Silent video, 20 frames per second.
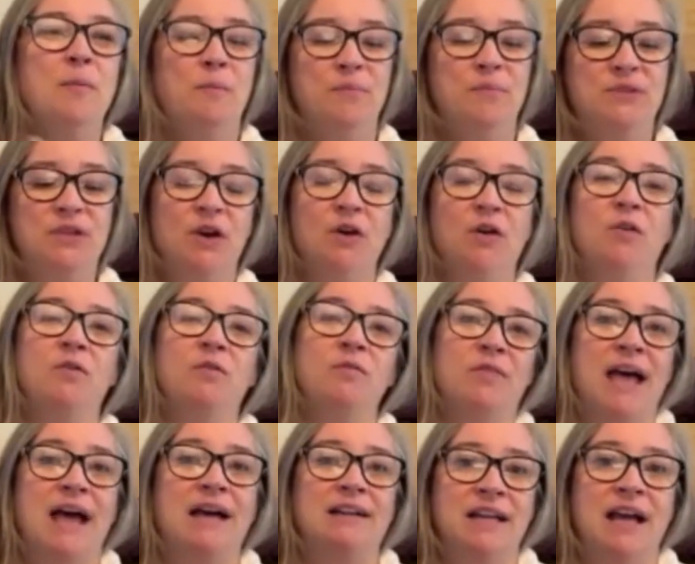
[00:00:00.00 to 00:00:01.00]
So
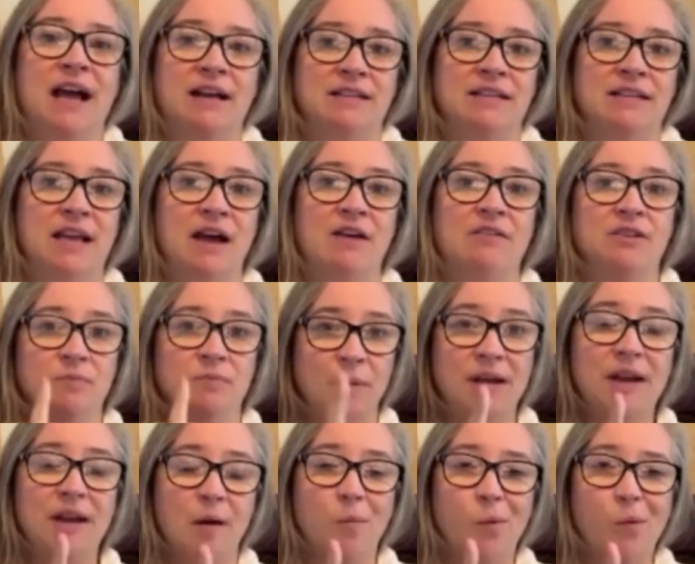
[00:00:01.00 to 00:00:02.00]
that tax account is my
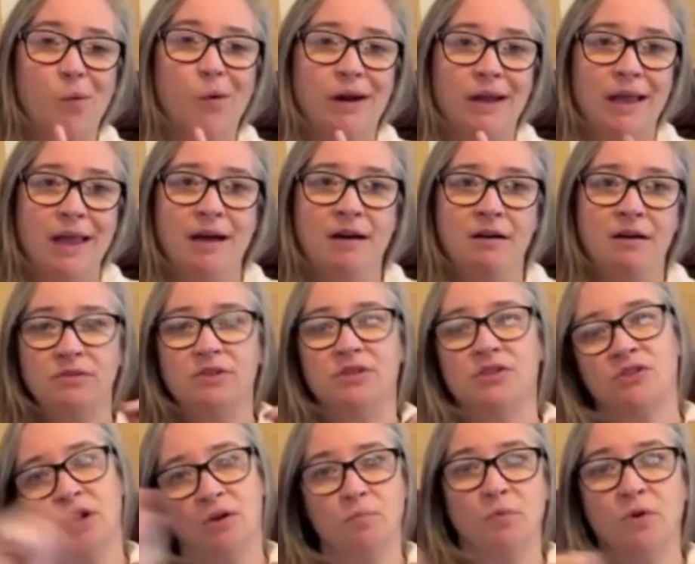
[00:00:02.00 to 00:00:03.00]
number one account to
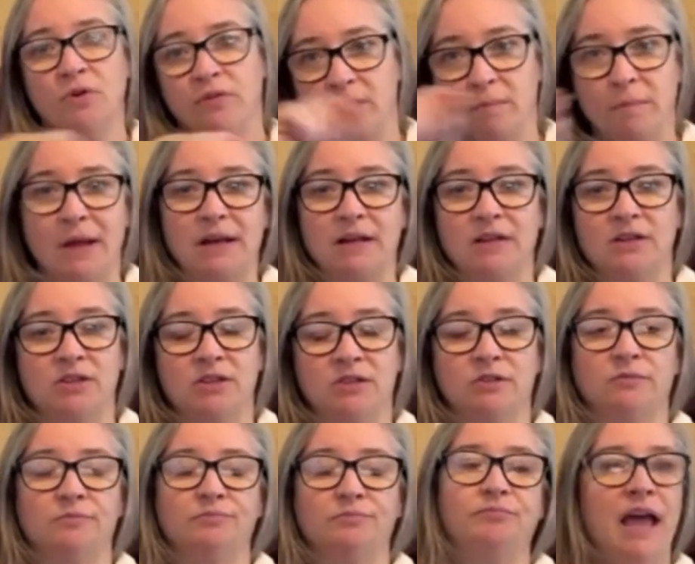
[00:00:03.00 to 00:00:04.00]
start moving money to.
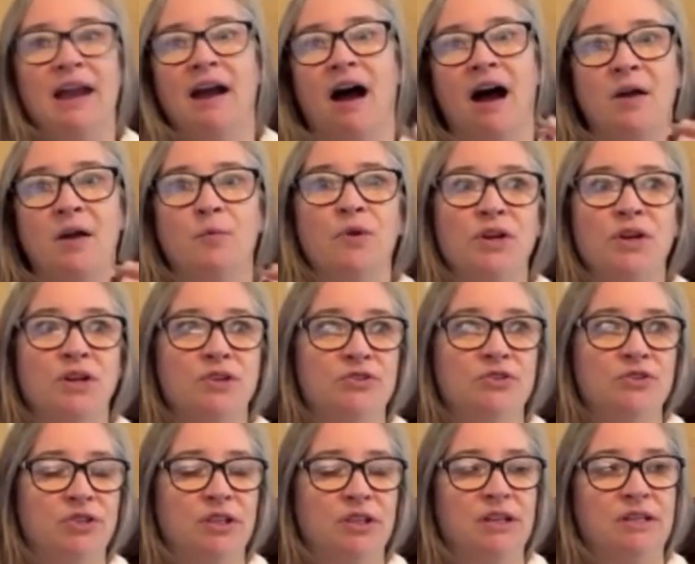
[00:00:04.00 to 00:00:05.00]
And I would
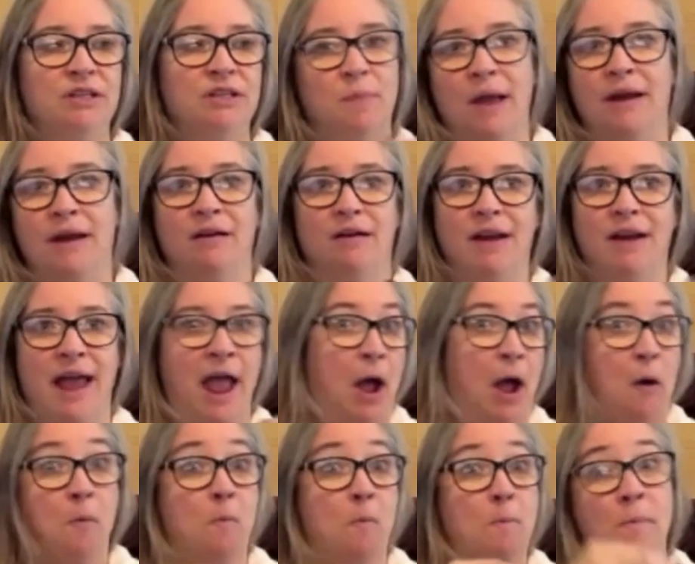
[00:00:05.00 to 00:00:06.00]
usually, depending on
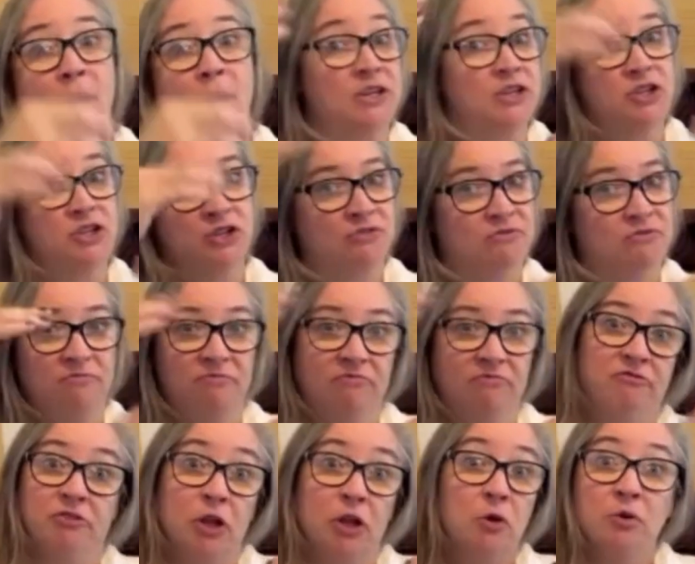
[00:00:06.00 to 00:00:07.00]
how much
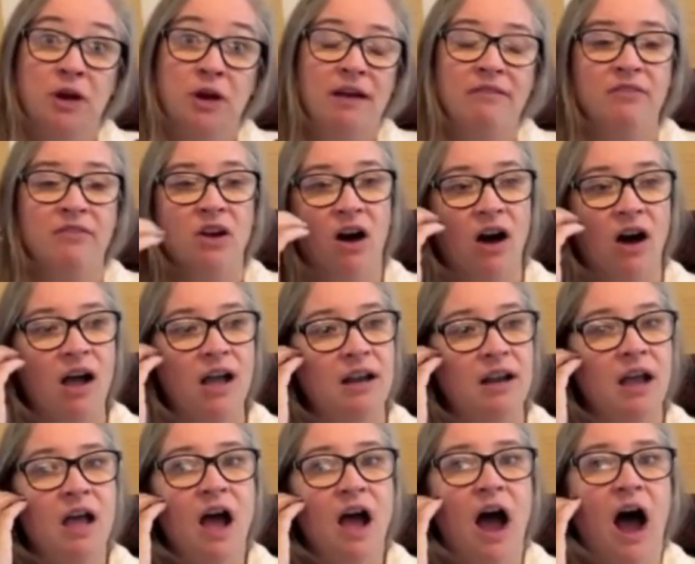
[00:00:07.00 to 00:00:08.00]
float I've got,
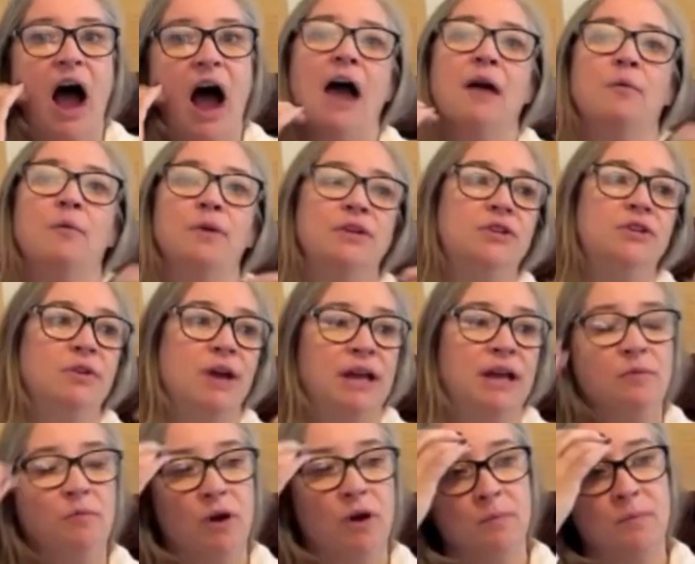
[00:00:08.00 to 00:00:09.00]
I would do
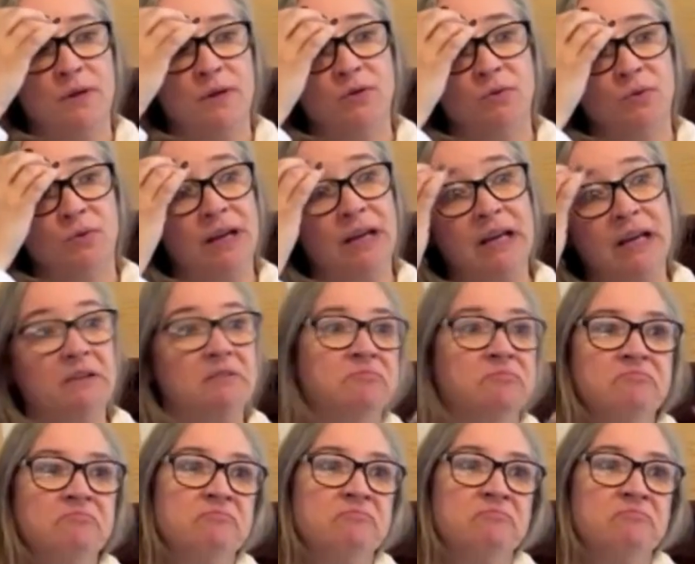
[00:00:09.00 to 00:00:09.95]
anywhere between